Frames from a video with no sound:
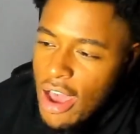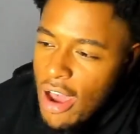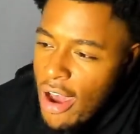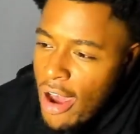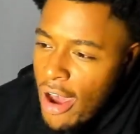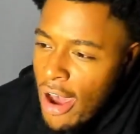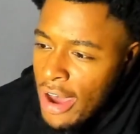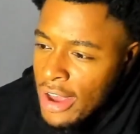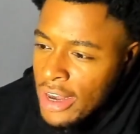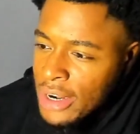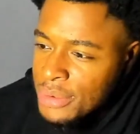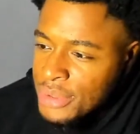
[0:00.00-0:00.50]

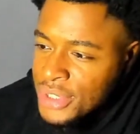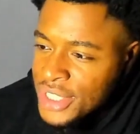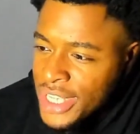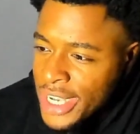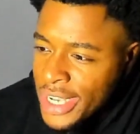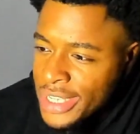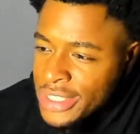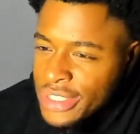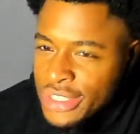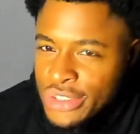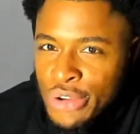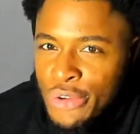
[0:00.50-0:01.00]
all them
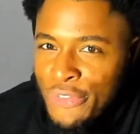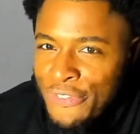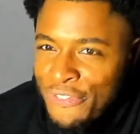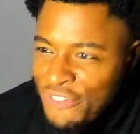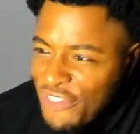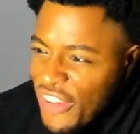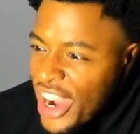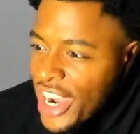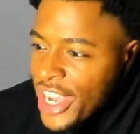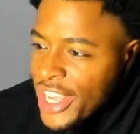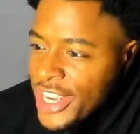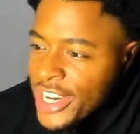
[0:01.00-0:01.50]
shits too
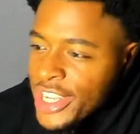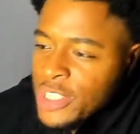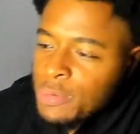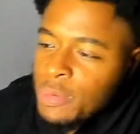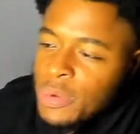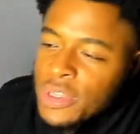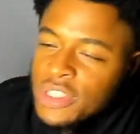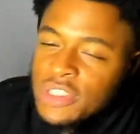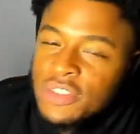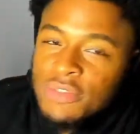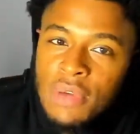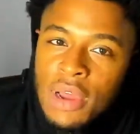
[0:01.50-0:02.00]
fucking
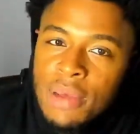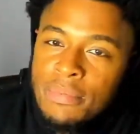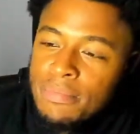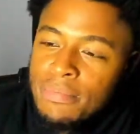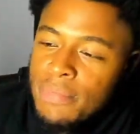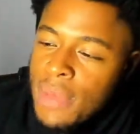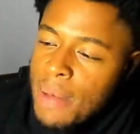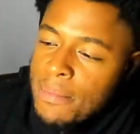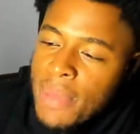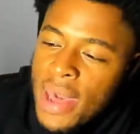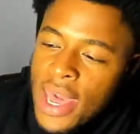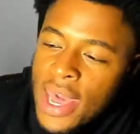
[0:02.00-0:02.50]
expensive. My,
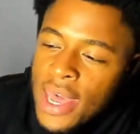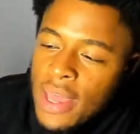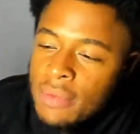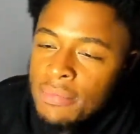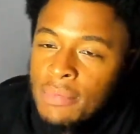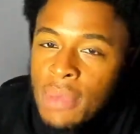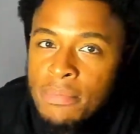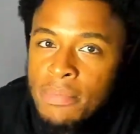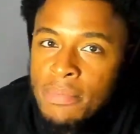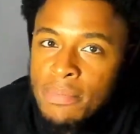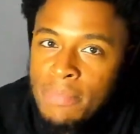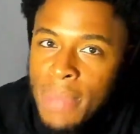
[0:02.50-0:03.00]
my bad,
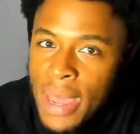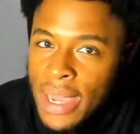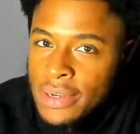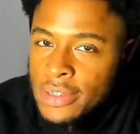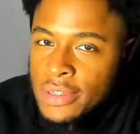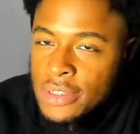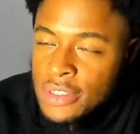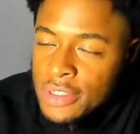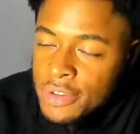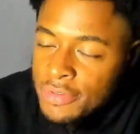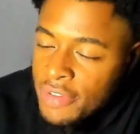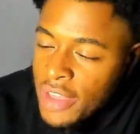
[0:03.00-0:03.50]
my back to
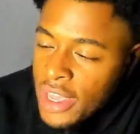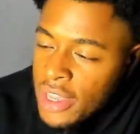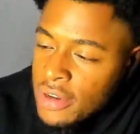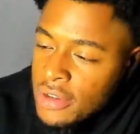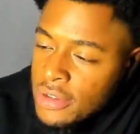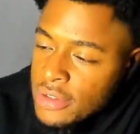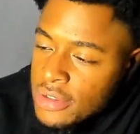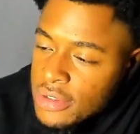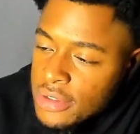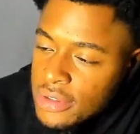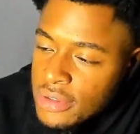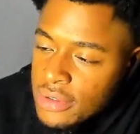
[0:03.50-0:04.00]

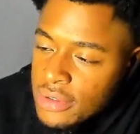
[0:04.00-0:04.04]
Savannah's.